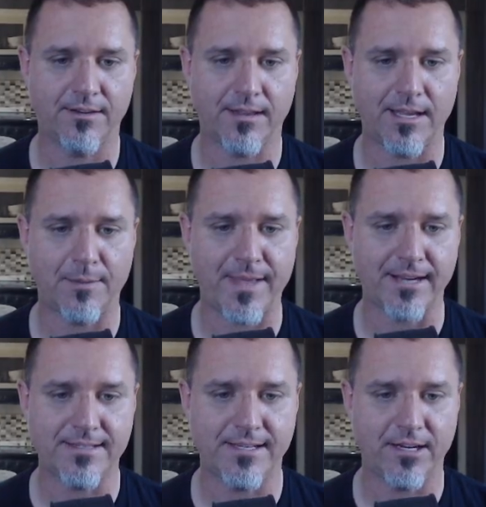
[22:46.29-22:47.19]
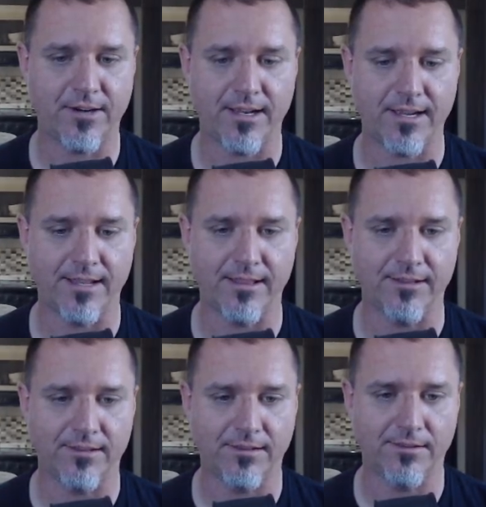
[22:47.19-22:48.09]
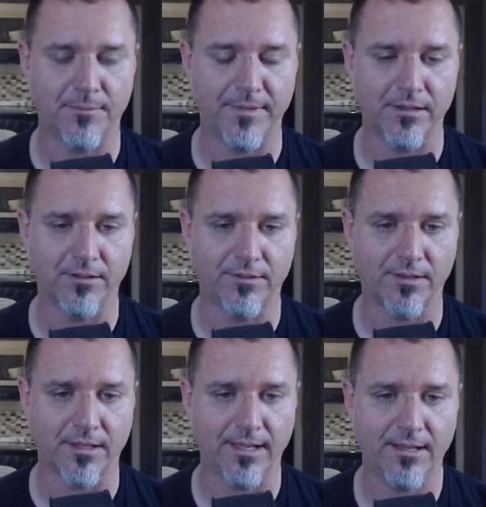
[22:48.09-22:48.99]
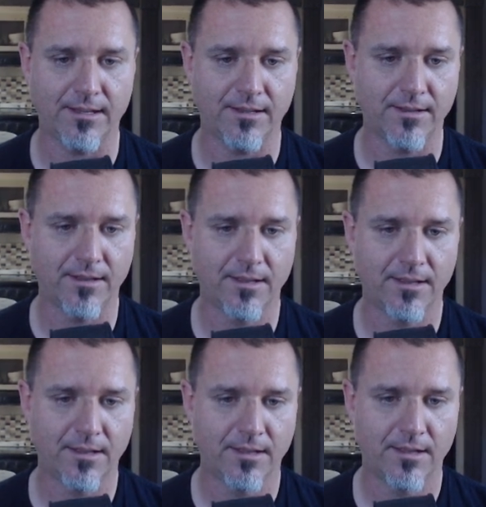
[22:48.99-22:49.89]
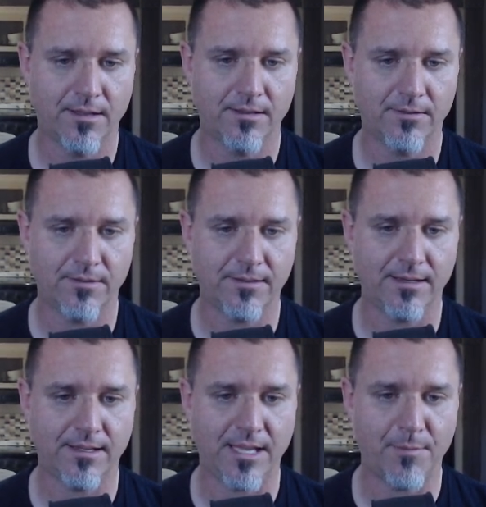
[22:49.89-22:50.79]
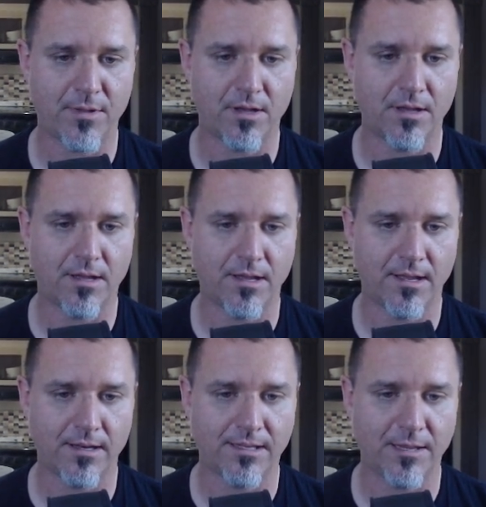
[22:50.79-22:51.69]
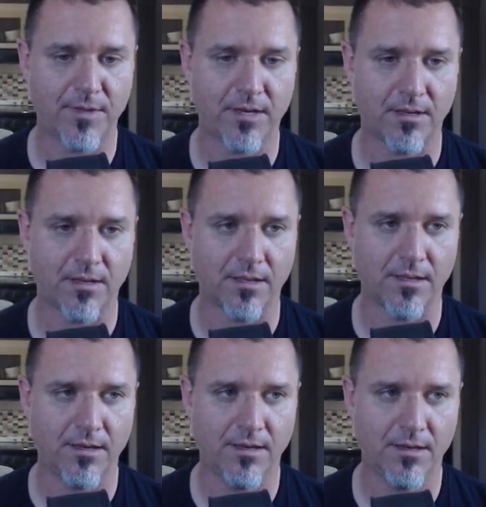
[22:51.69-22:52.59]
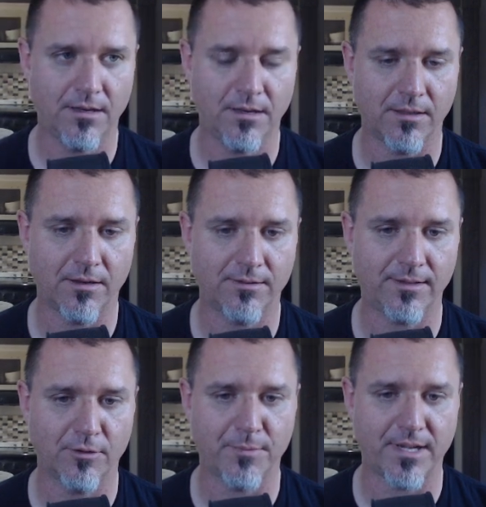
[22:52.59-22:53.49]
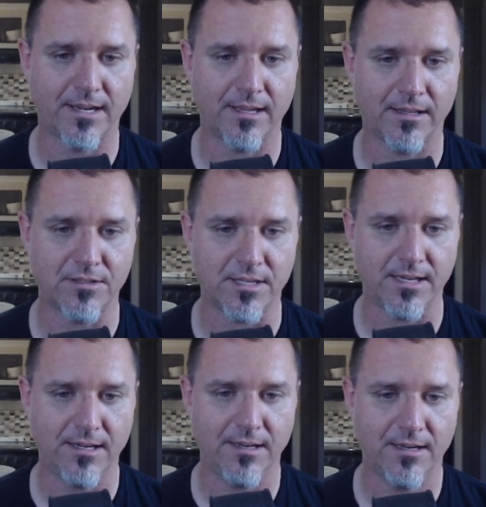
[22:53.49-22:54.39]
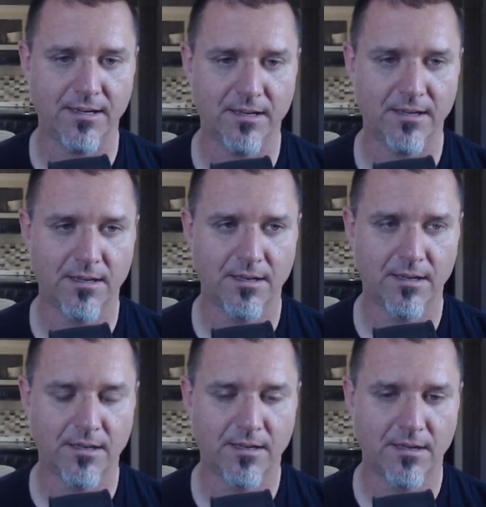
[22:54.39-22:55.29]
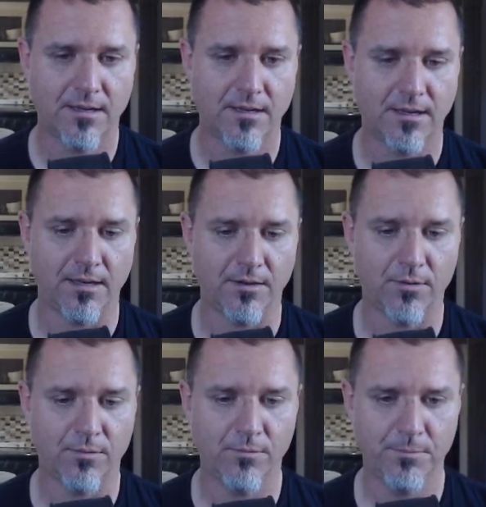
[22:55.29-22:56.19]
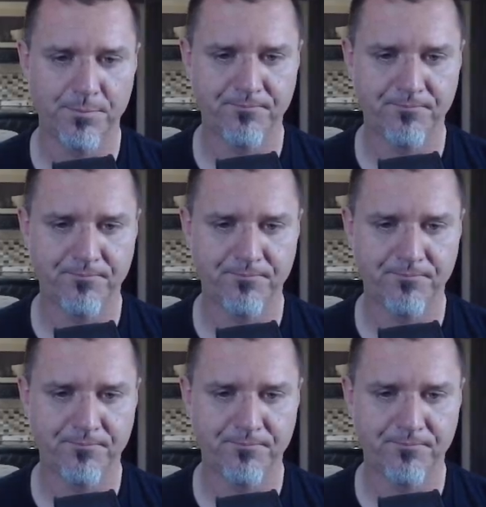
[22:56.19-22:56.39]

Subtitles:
There's a lot of bacteria in this system, it looks like. So just need to keep on keeping on. Another single biology. No.